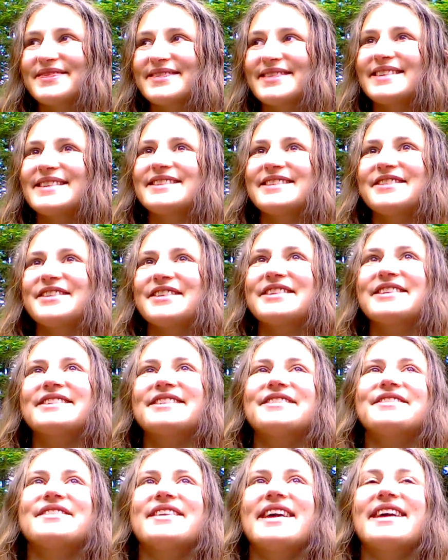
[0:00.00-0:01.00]
It started to
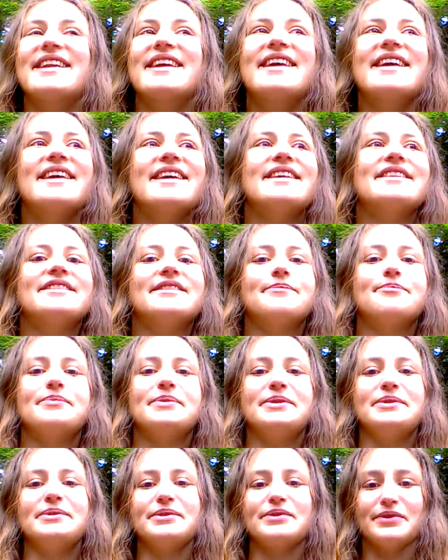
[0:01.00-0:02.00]
rain. It's a
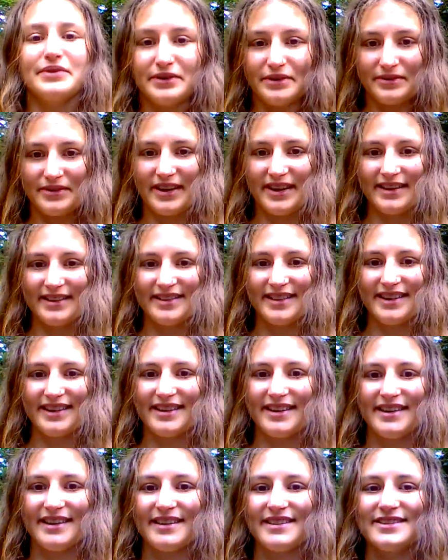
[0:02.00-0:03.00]
beautiful rain, like
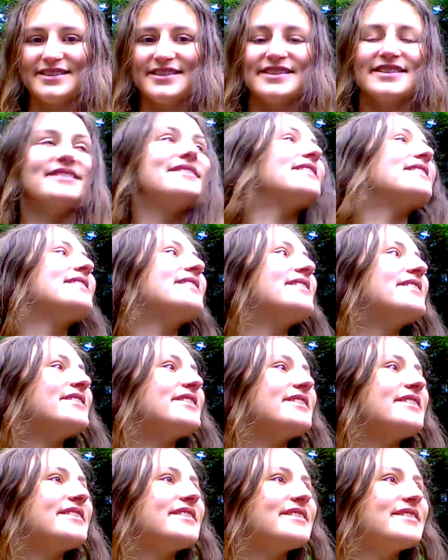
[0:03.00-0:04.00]
just a
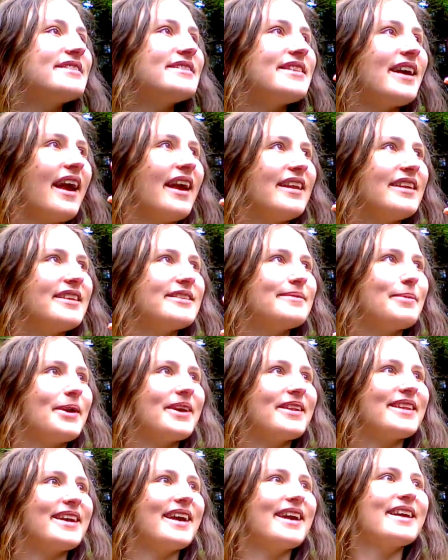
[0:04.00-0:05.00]
little tiny
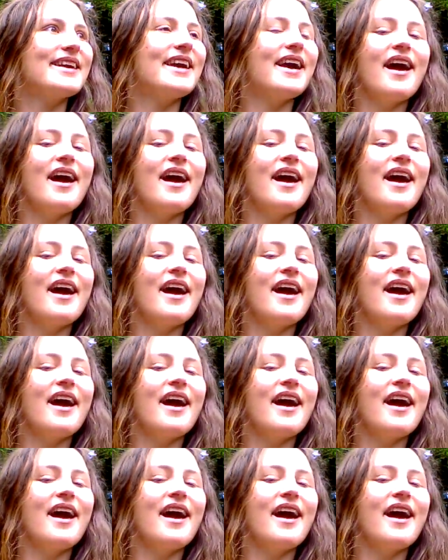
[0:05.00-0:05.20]
sprinkling.